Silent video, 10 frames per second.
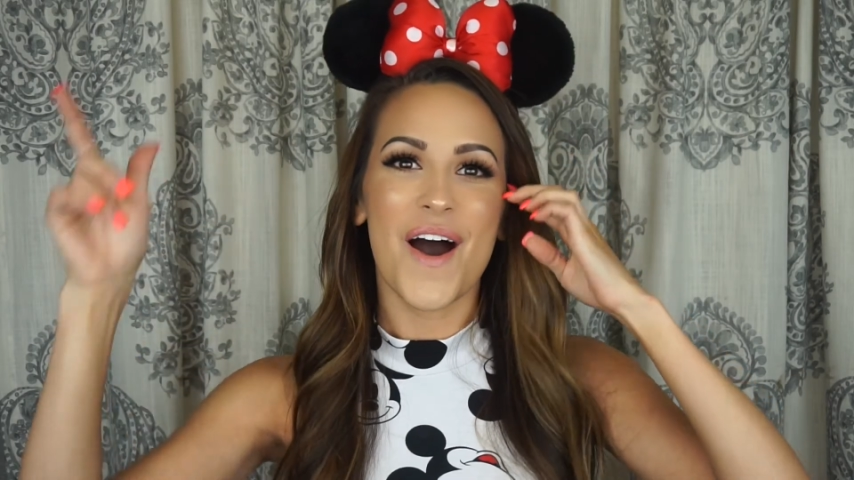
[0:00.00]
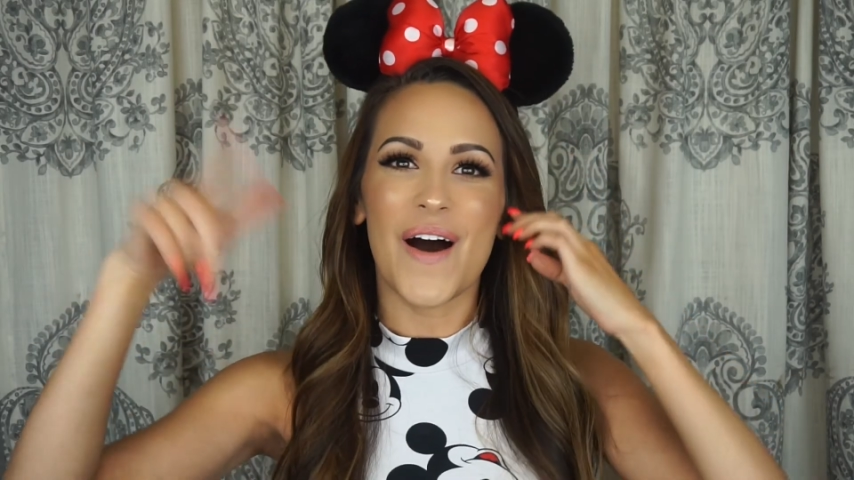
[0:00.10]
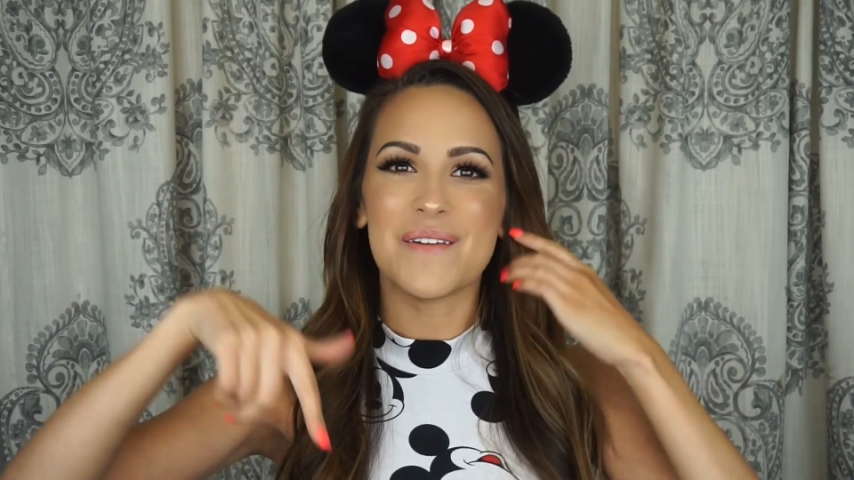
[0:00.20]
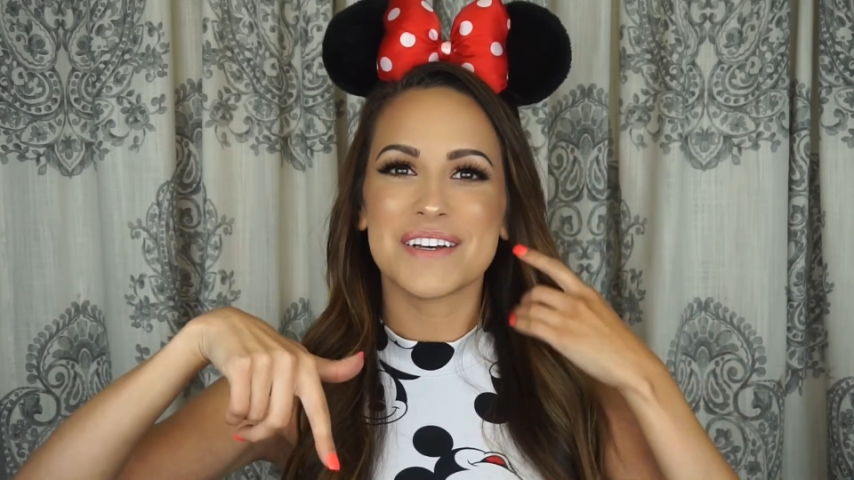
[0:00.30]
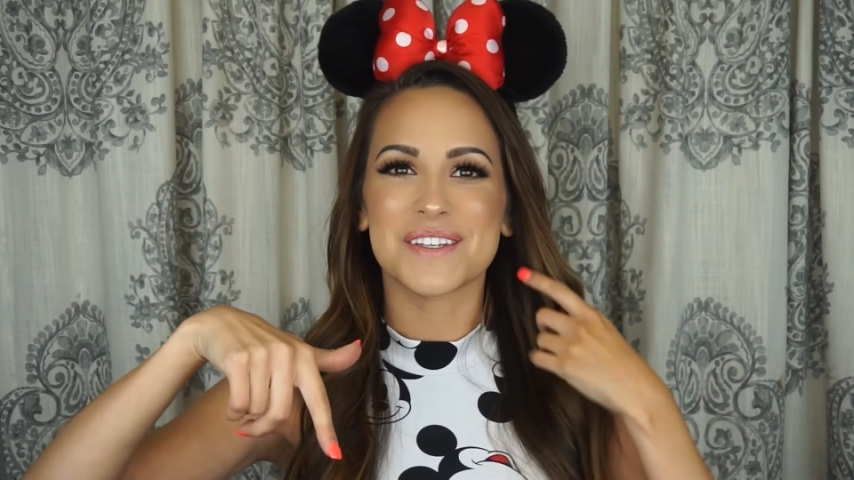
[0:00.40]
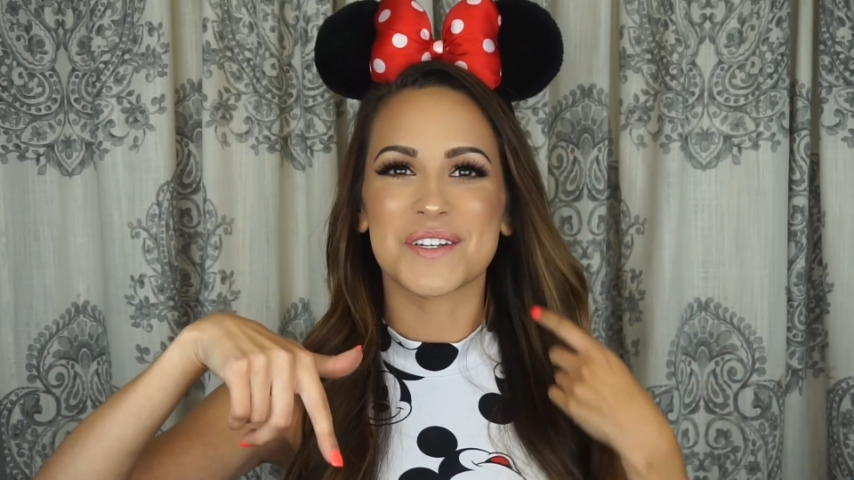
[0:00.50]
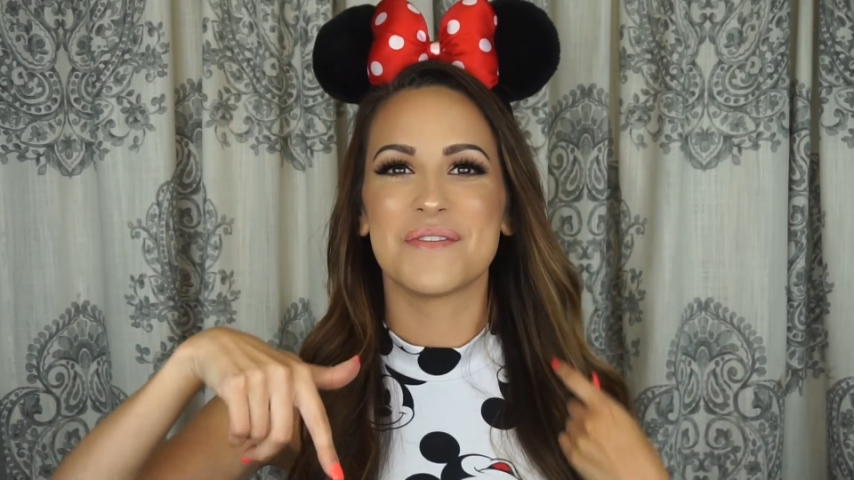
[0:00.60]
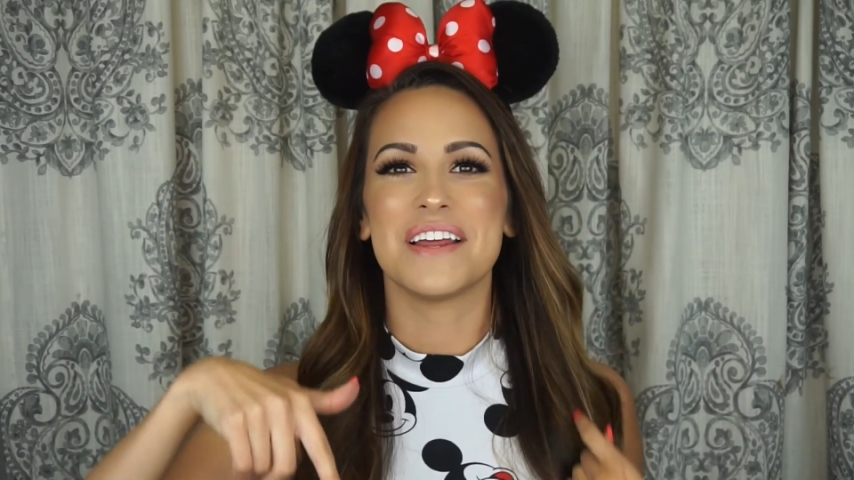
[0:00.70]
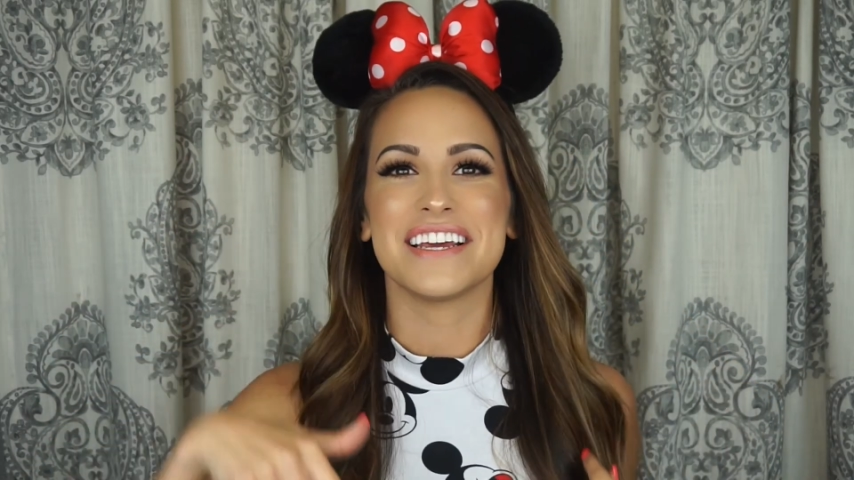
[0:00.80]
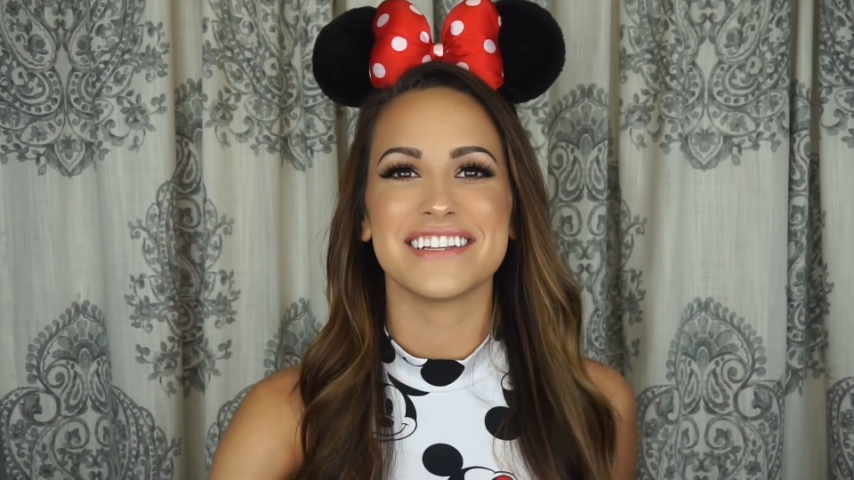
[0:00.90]
All my social
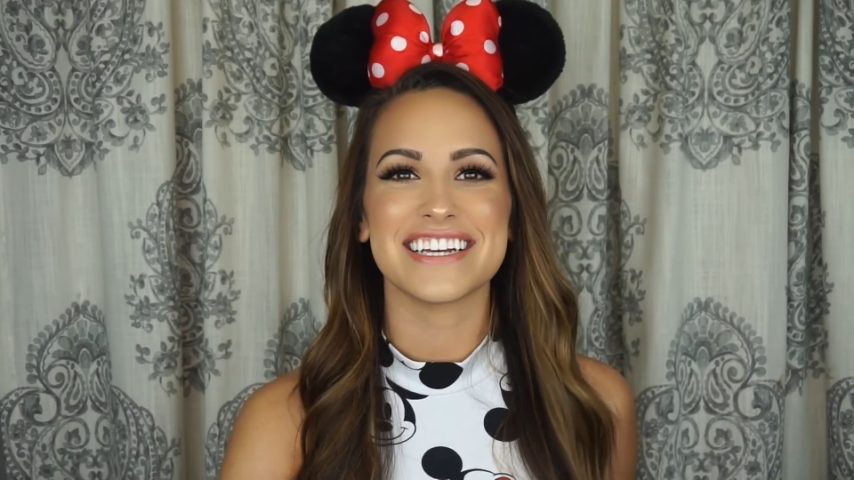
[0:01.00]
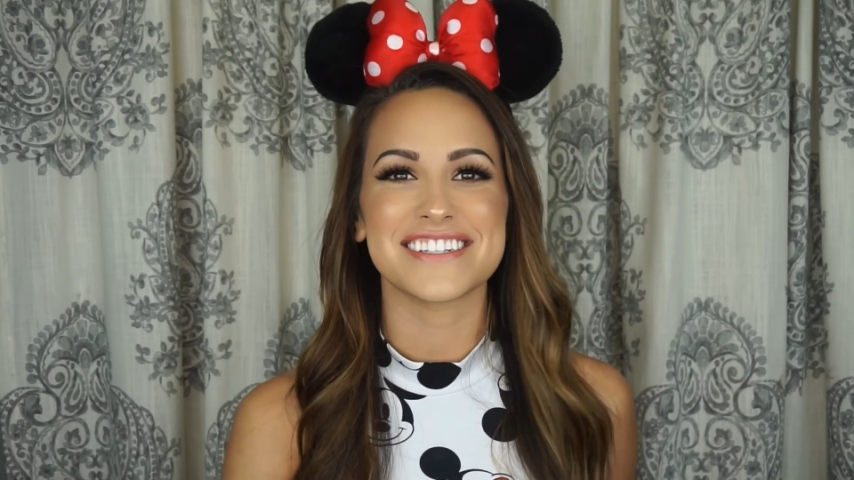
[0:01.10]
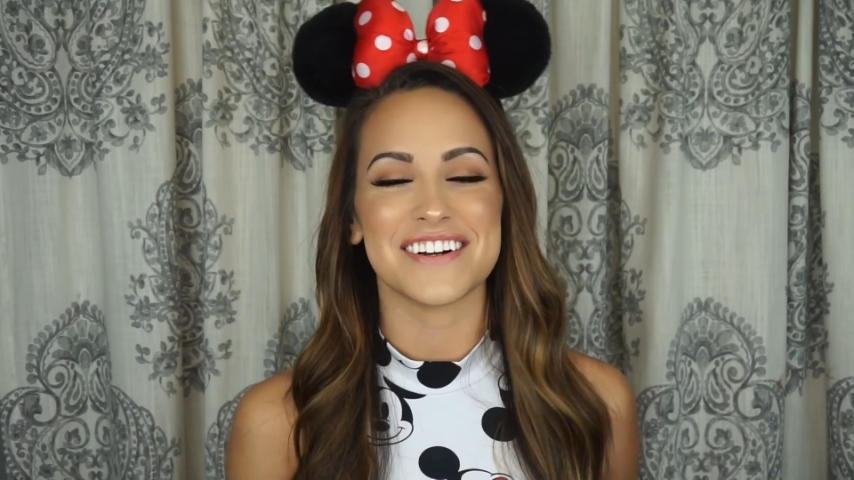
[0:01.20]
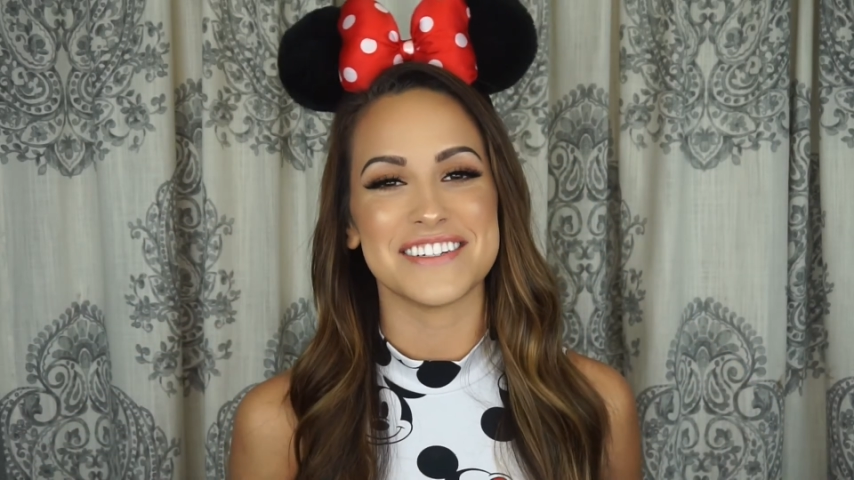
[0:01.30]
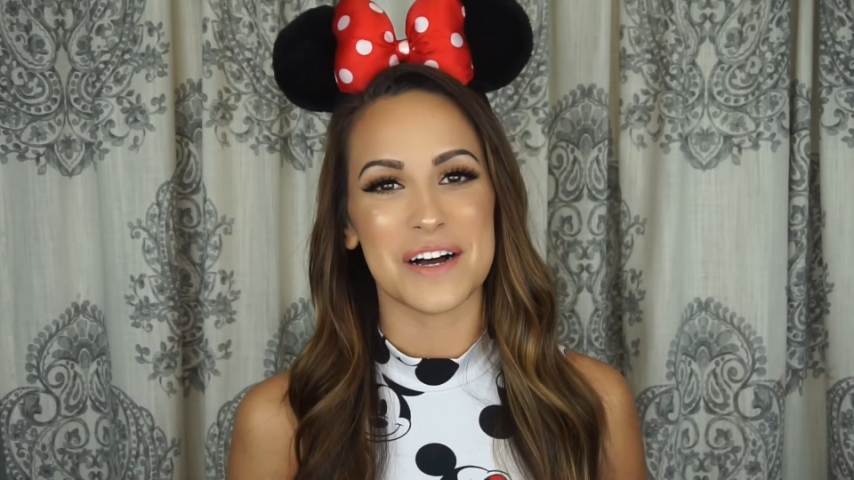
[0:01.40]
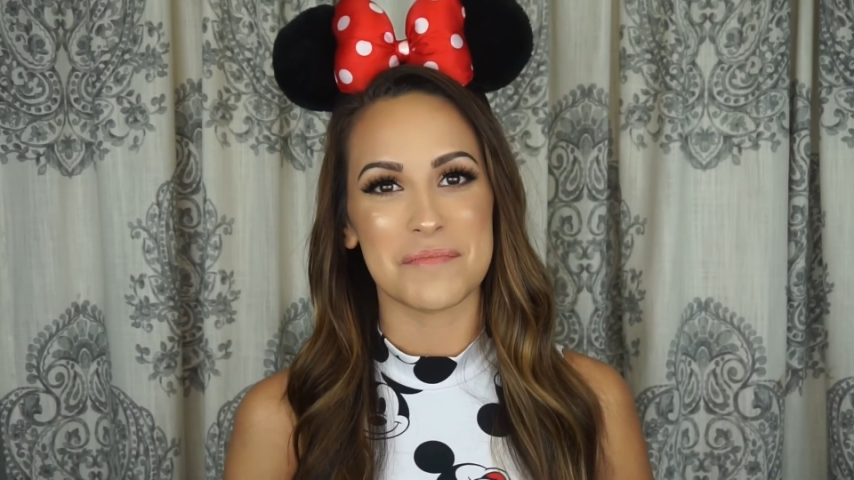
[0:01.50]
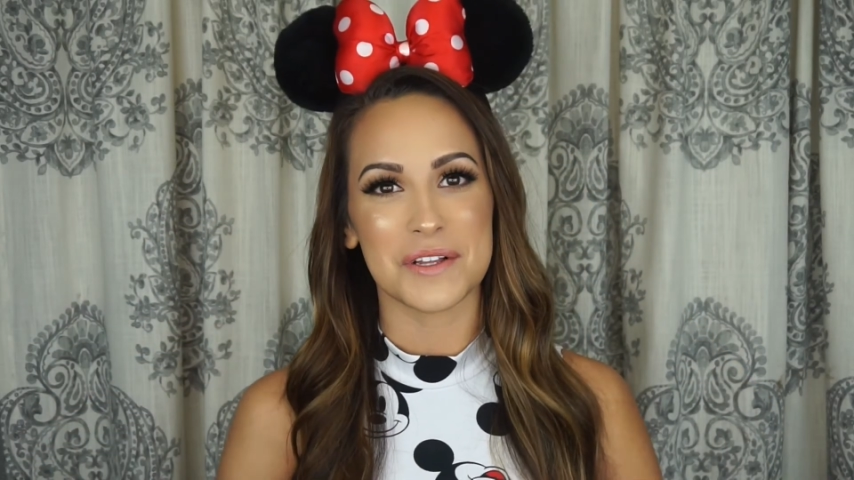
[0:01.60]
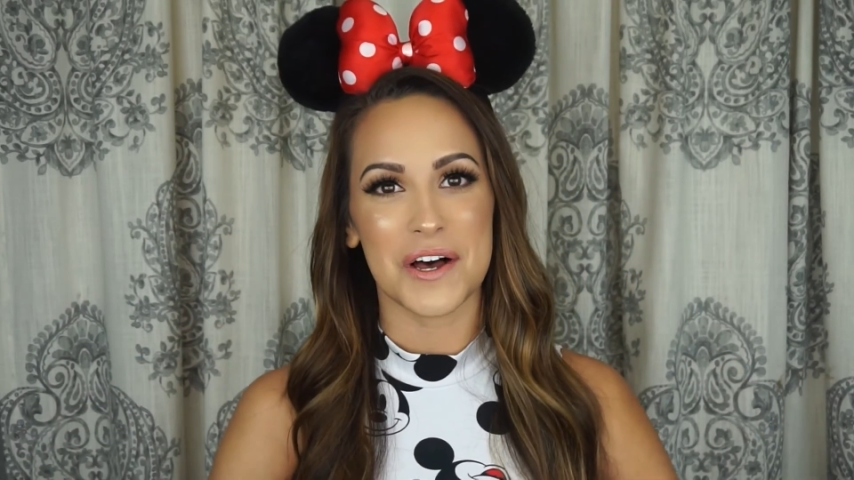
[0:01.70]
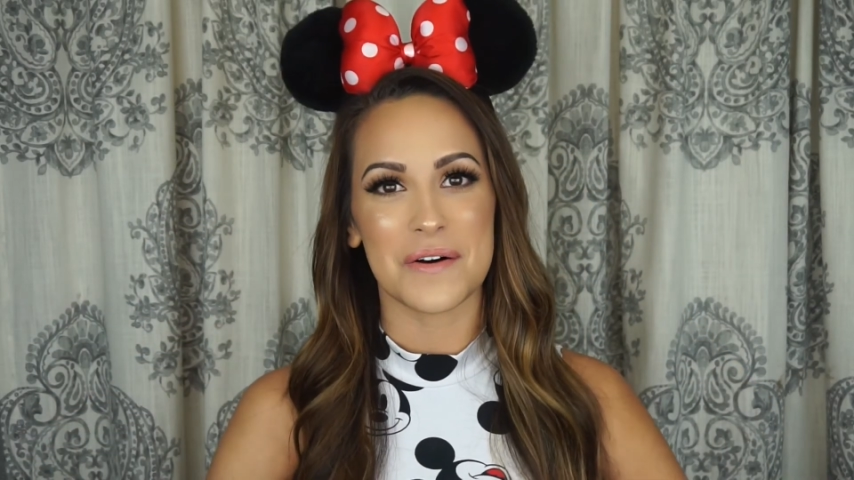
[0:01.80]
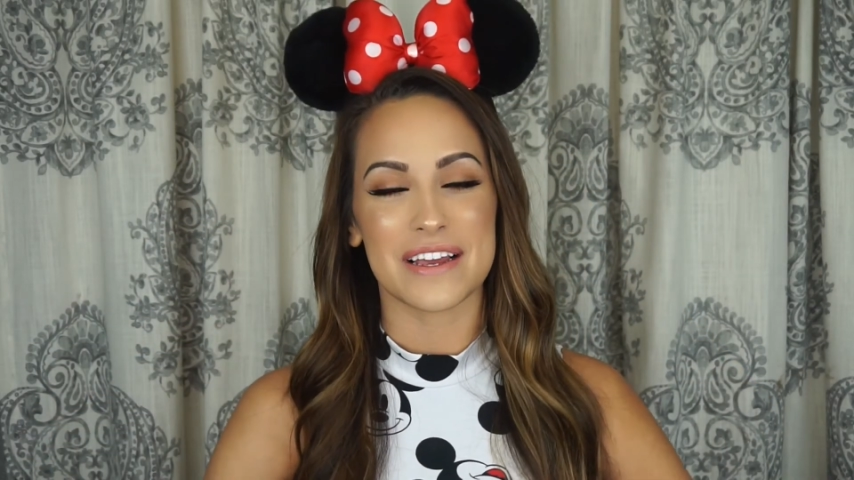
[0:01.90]
media links are down
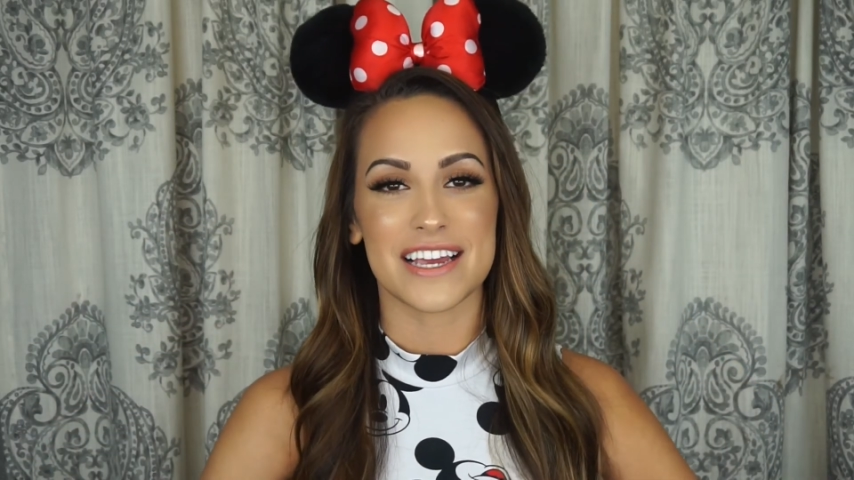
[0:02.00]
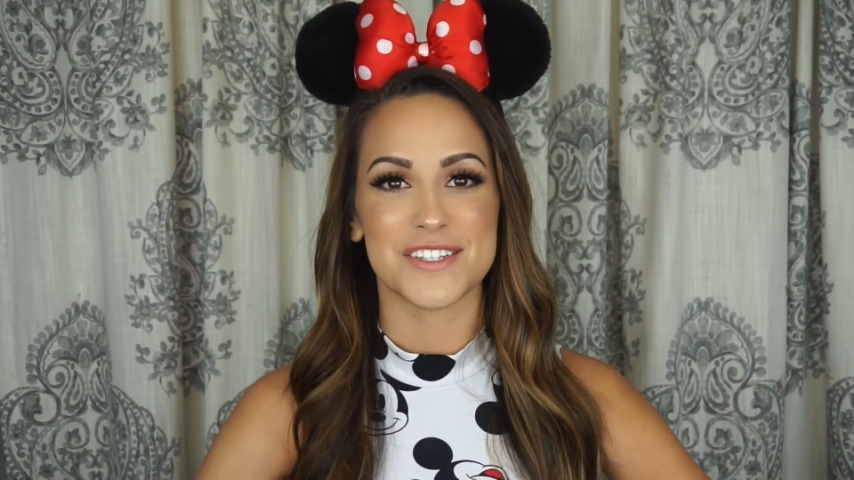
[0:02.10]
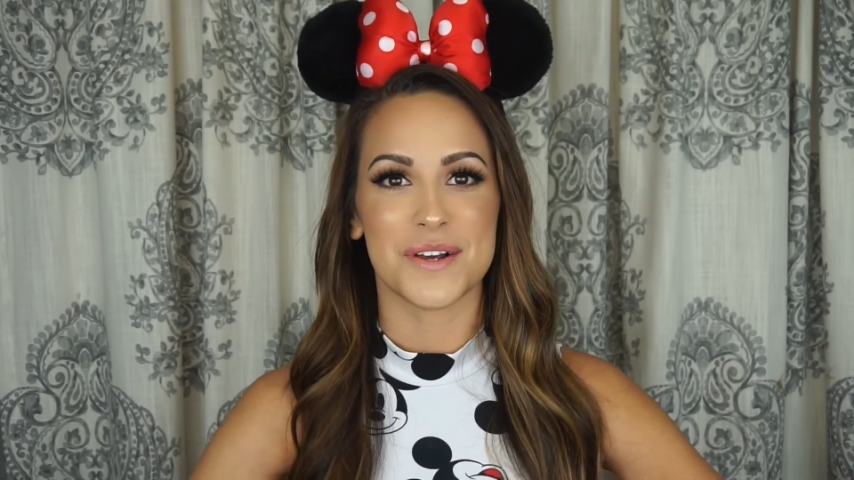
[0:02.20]
below in case